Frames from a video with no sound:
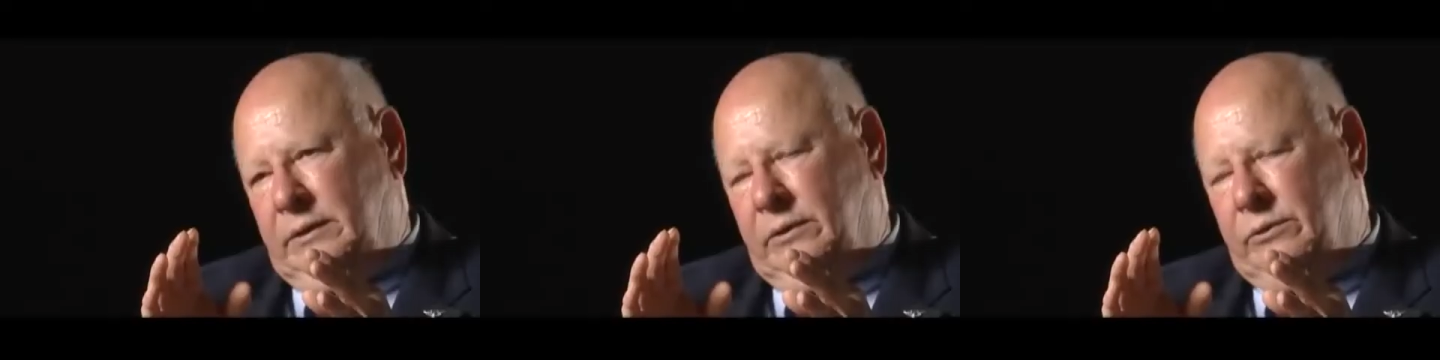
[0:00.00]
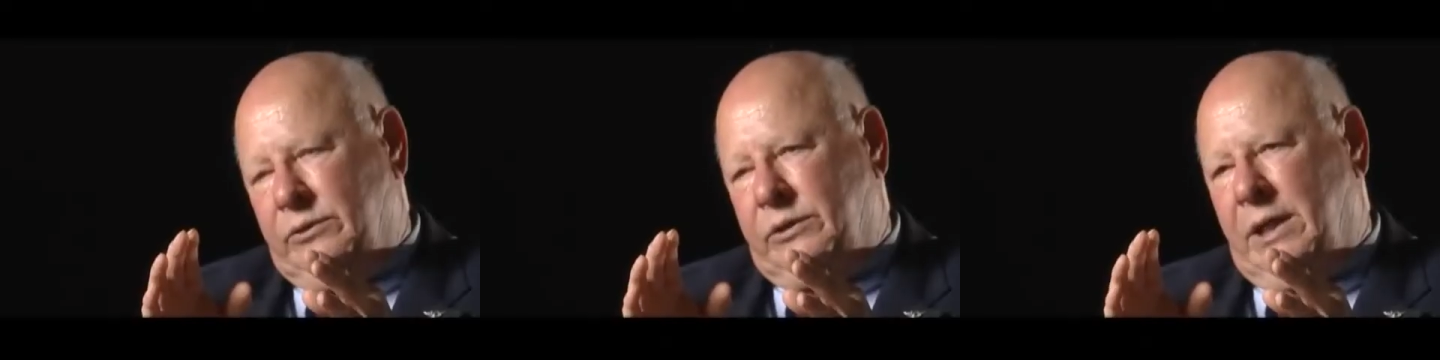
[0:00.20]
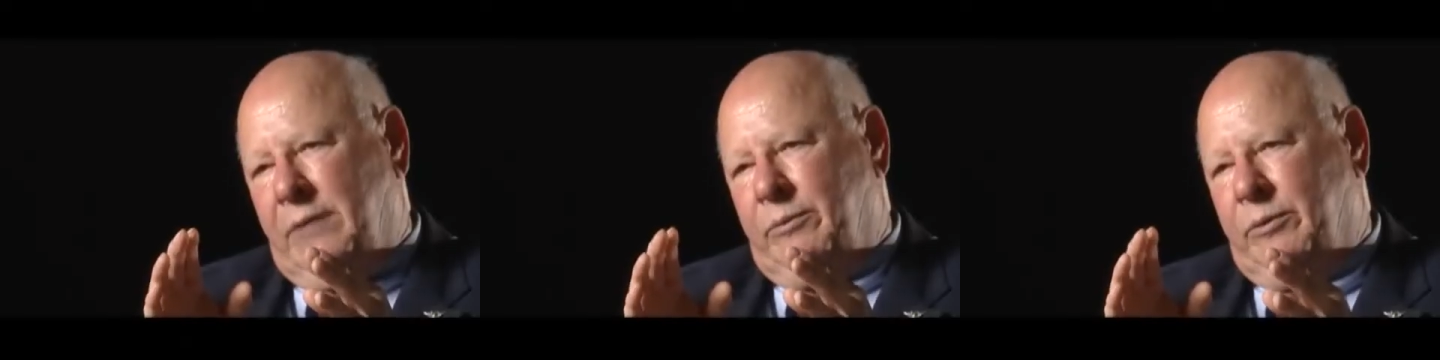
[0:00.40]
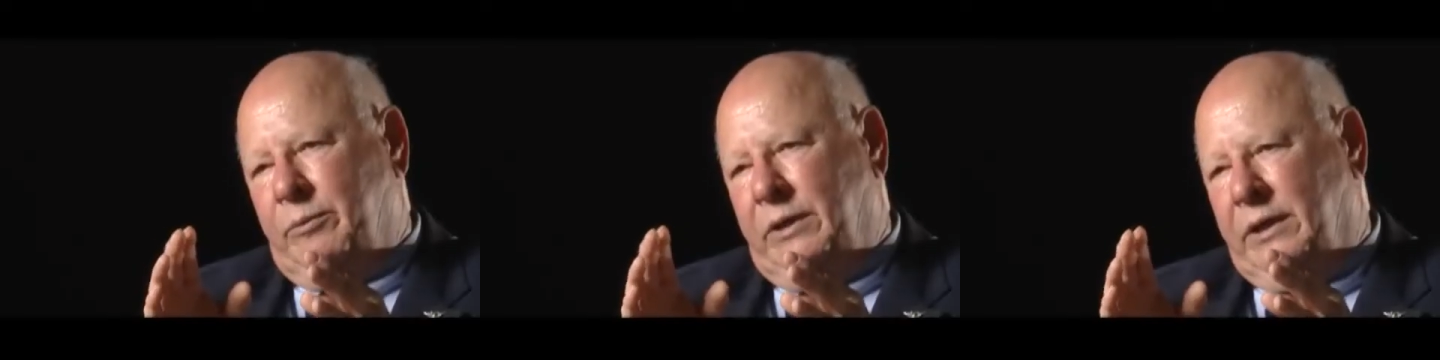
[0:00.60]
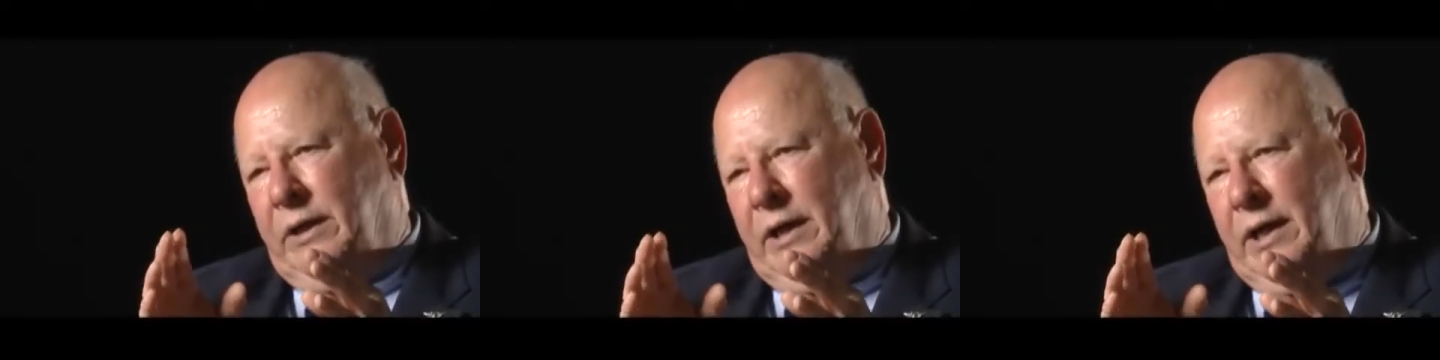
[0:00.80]
Osama
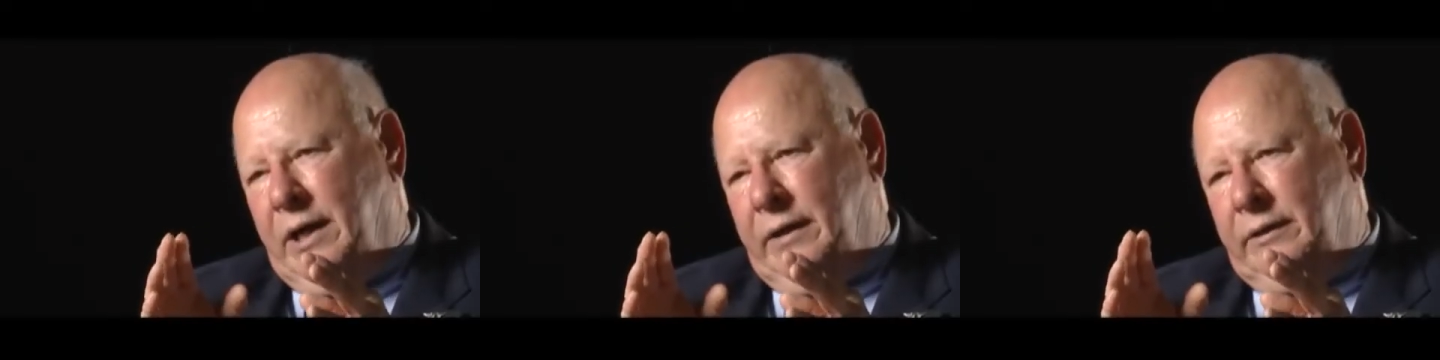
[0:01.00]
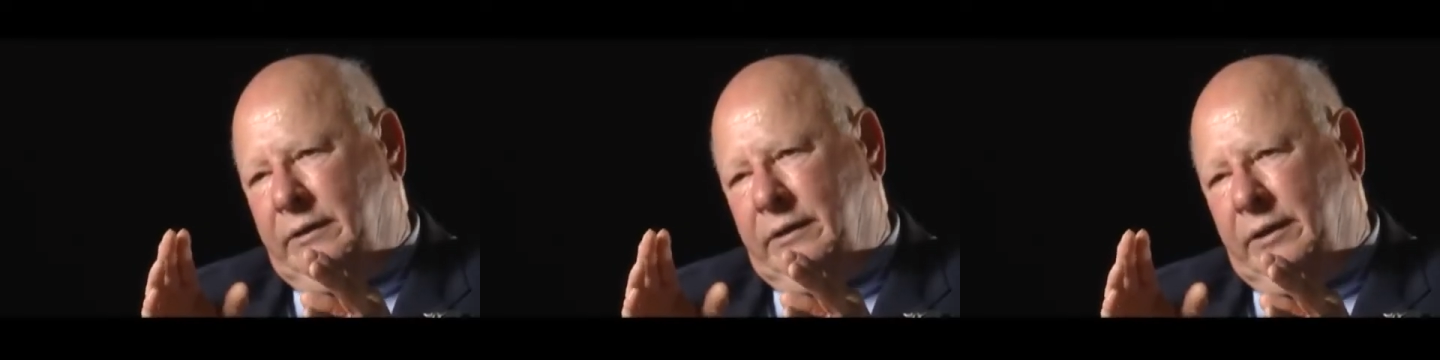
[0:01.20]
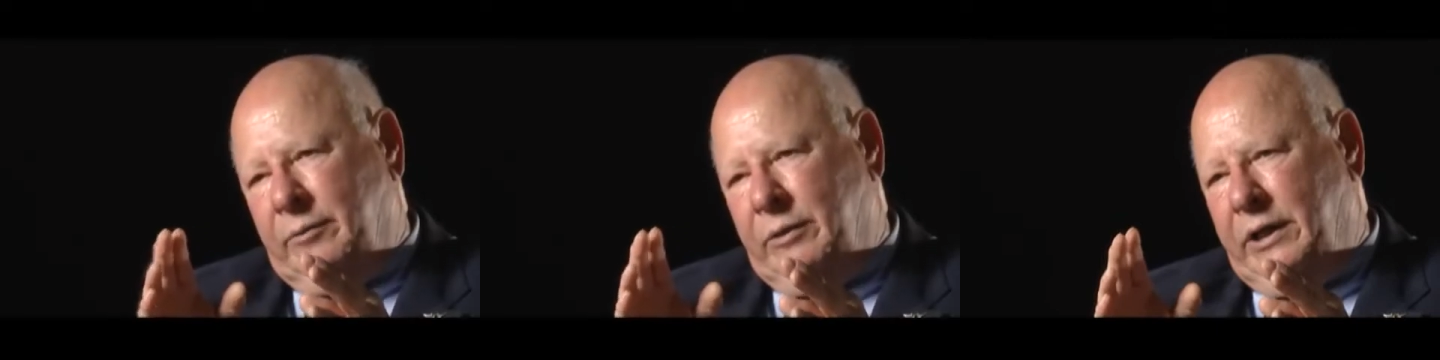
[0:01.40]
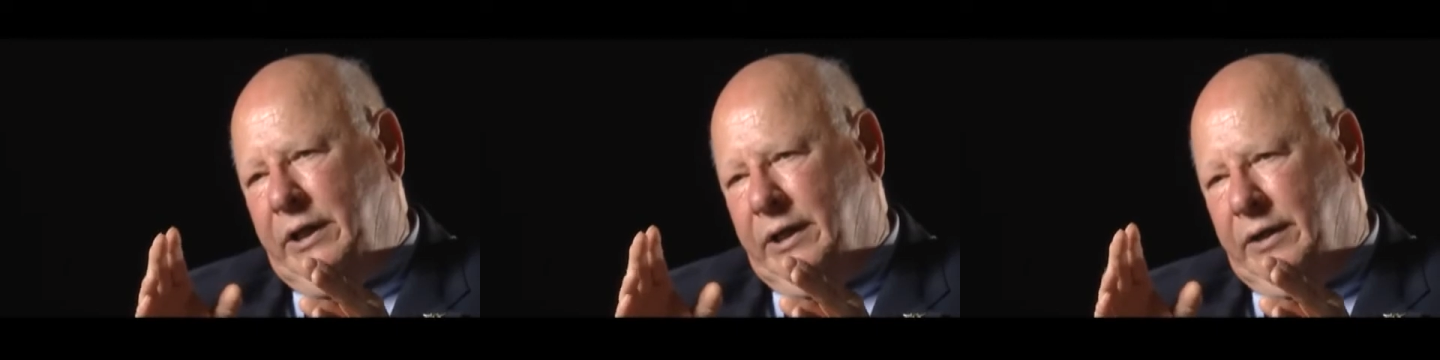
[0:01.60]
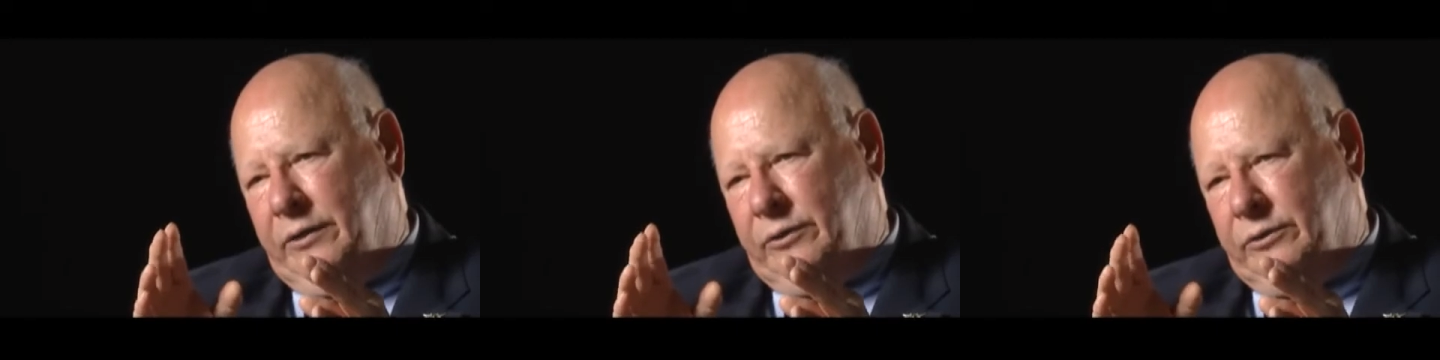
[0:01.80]
bin Laden and many
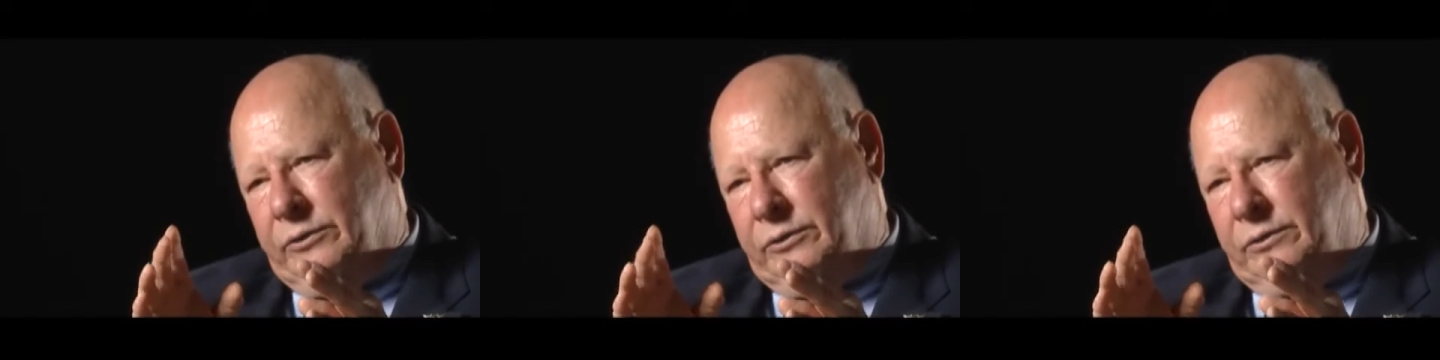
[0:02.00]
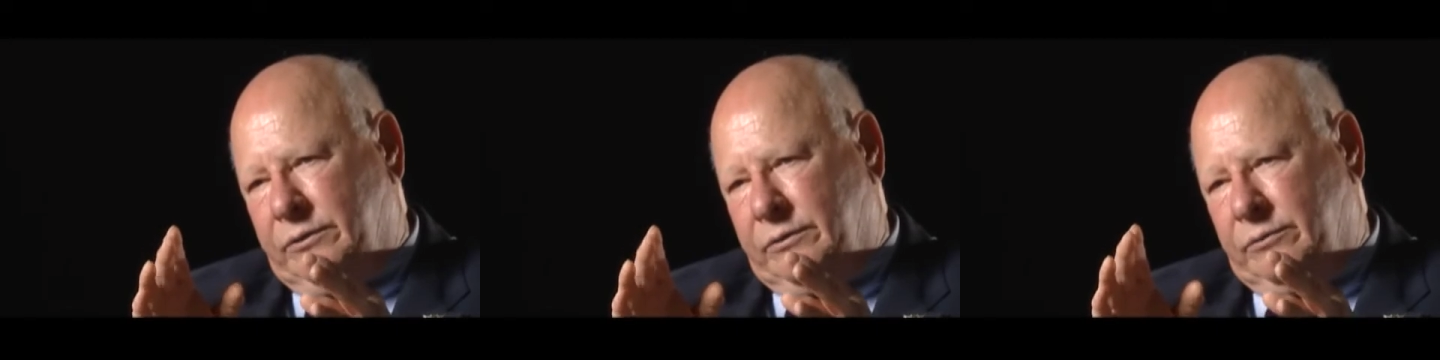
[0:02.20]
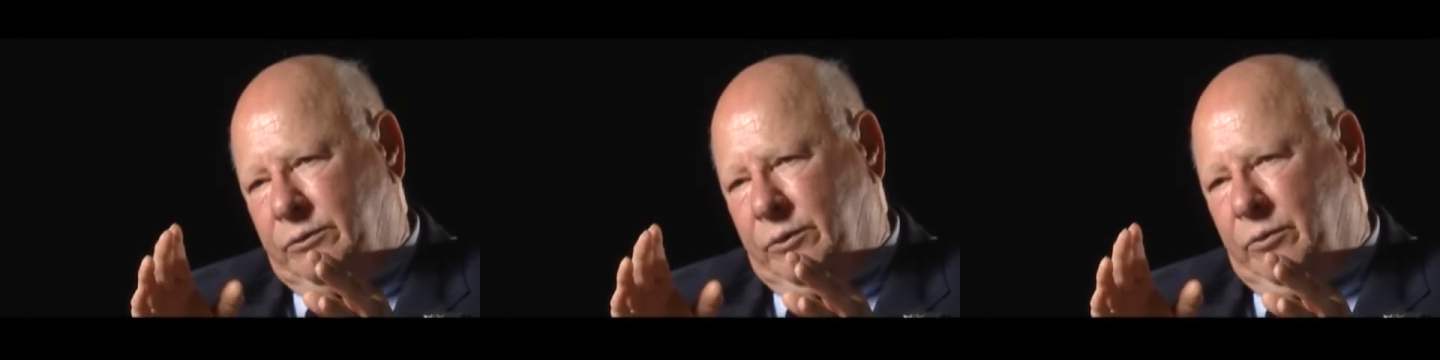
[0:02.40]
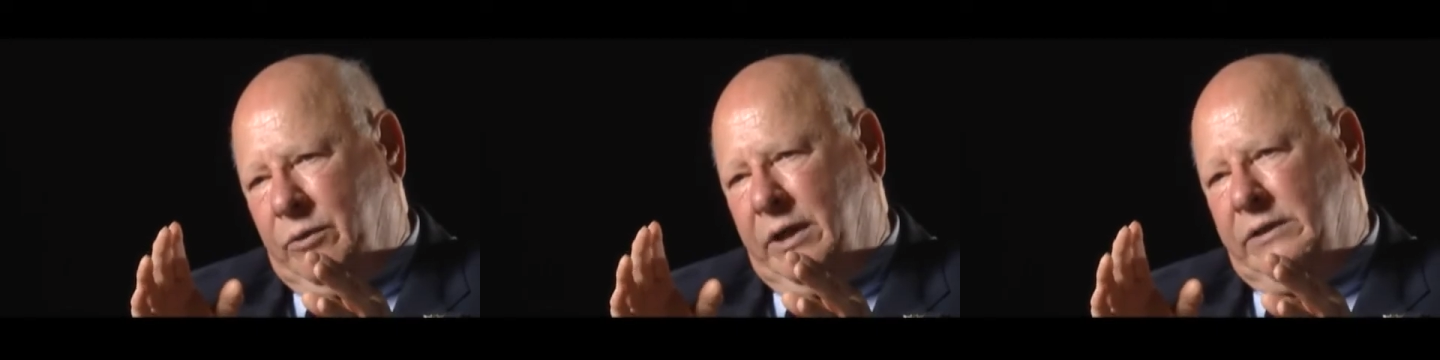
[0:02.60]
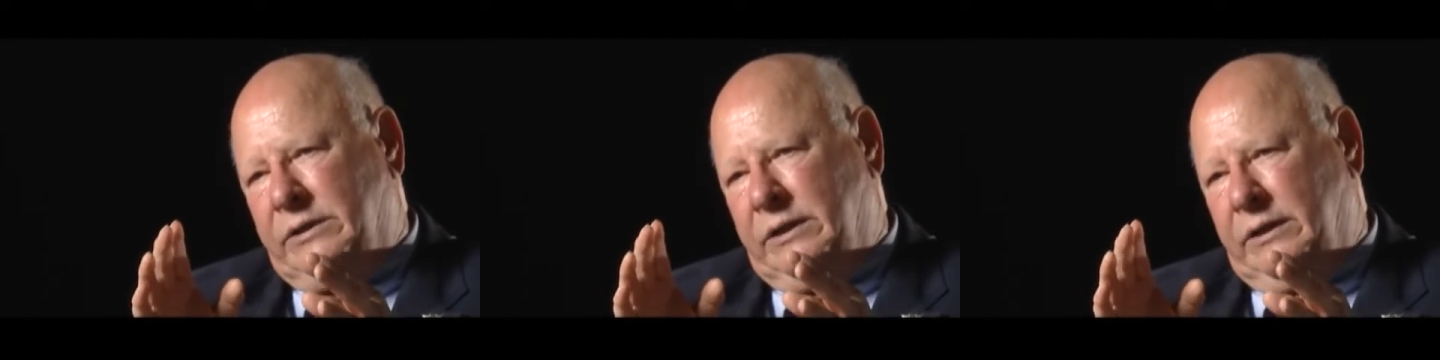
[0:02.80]
others were
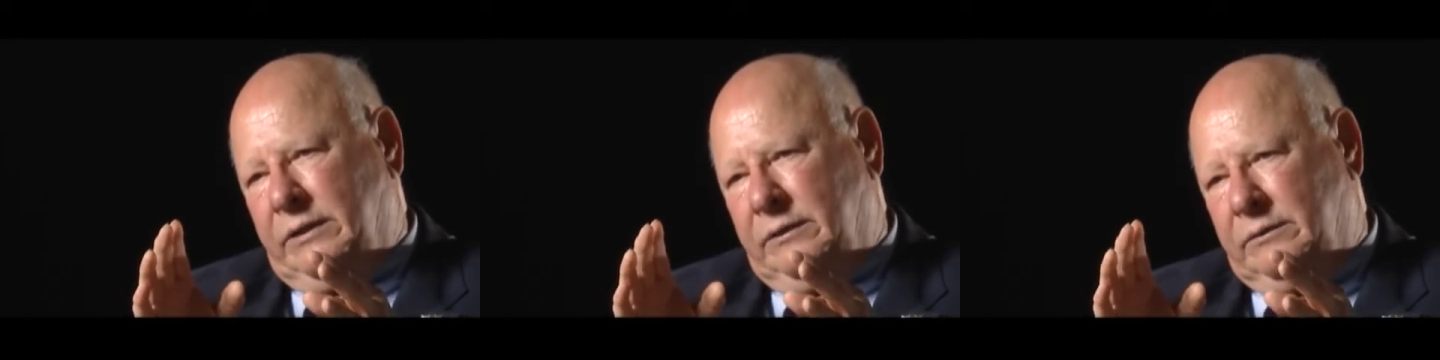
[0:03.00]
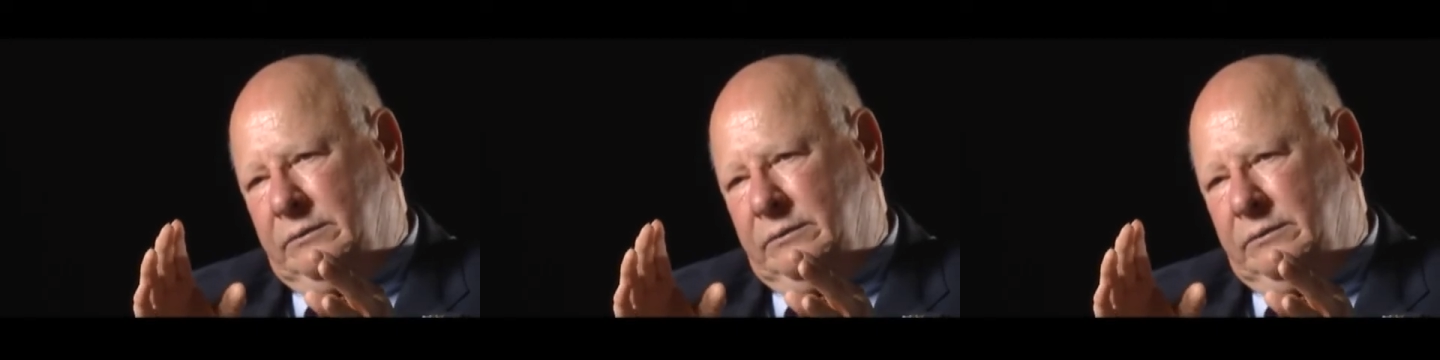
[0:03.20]
watching.